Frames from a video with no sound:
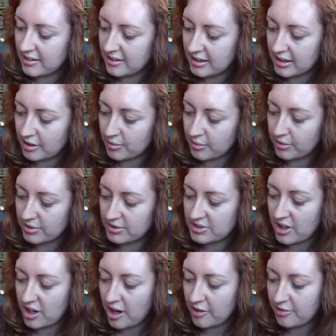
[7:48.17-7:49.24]
equals
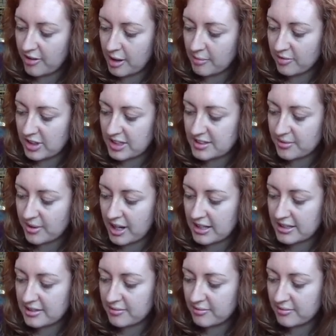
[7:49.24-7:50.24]
half mv squared